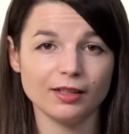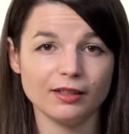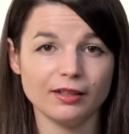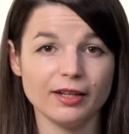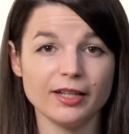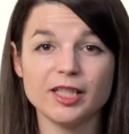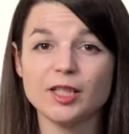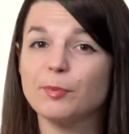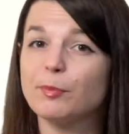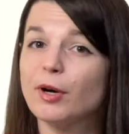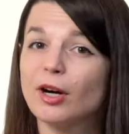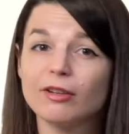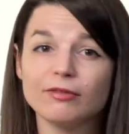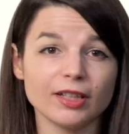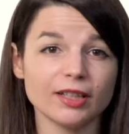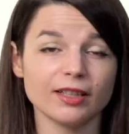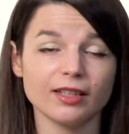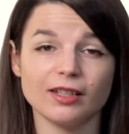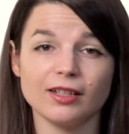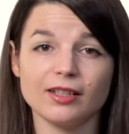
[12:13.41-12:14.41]
It's a
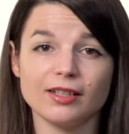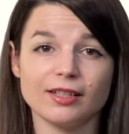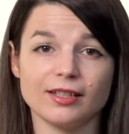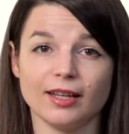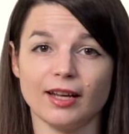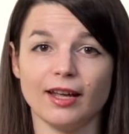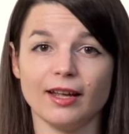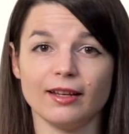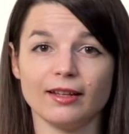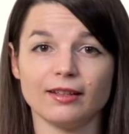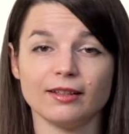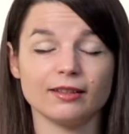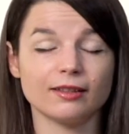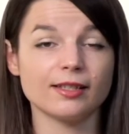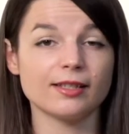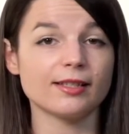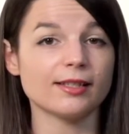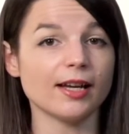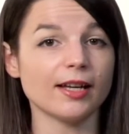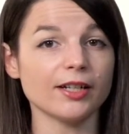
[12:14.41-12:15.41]
perfectly good day,
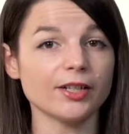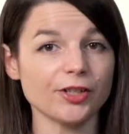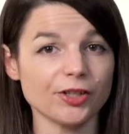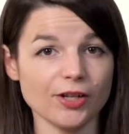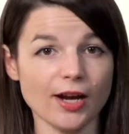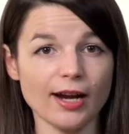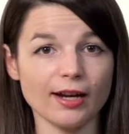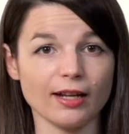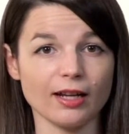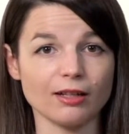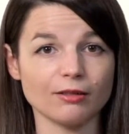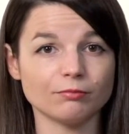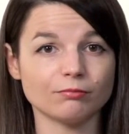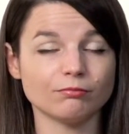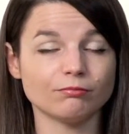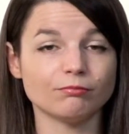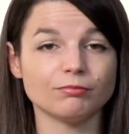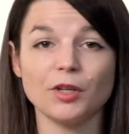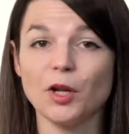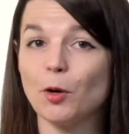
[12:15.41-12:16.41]
the sun is shining,
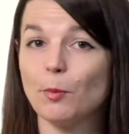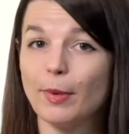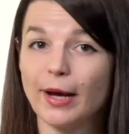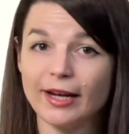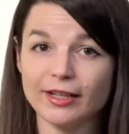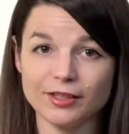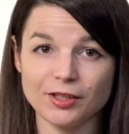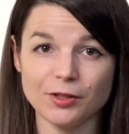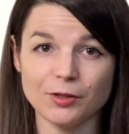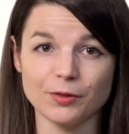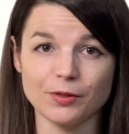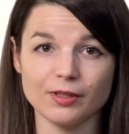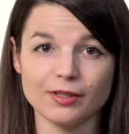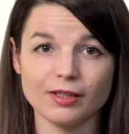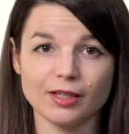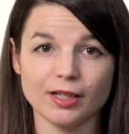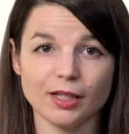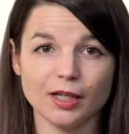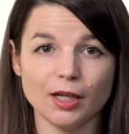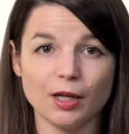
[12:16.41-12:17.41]
no bad
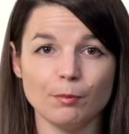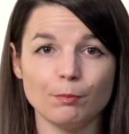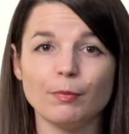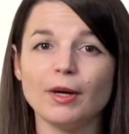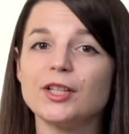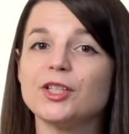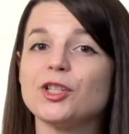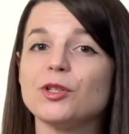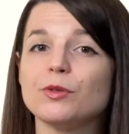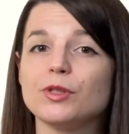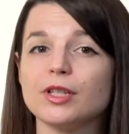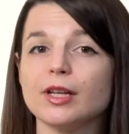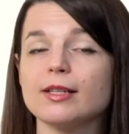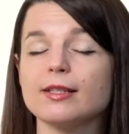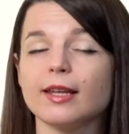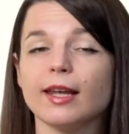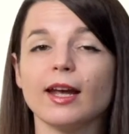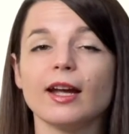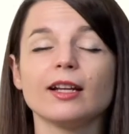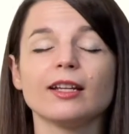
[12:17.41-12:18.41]
news, but you
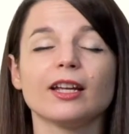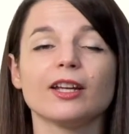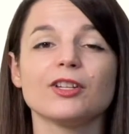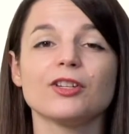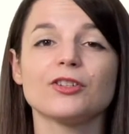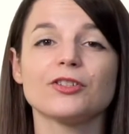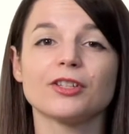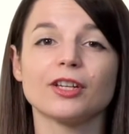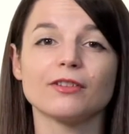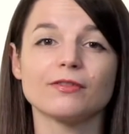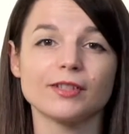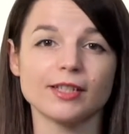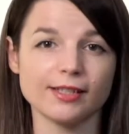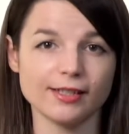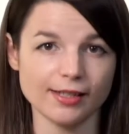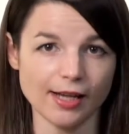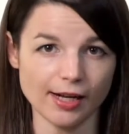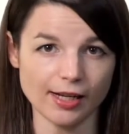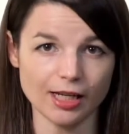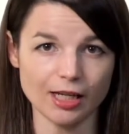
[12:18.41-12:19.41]
just can't get yourself to
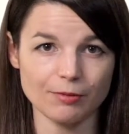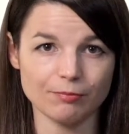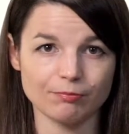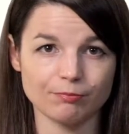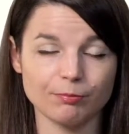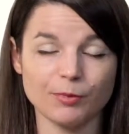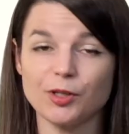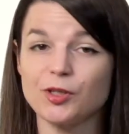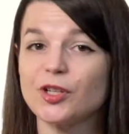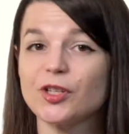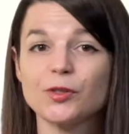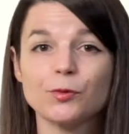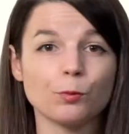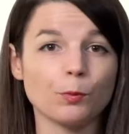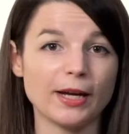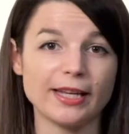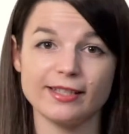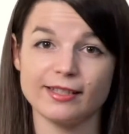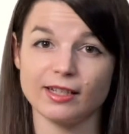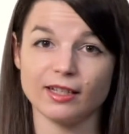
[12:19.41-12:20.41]
study. You're just
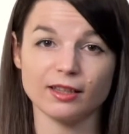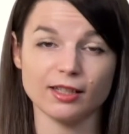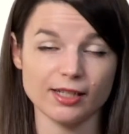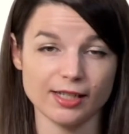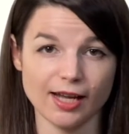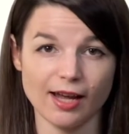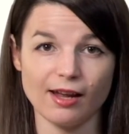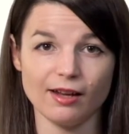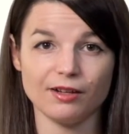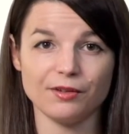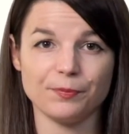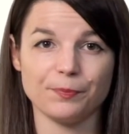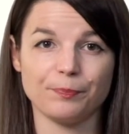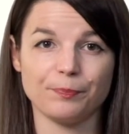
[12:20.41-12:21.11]
wasting the day.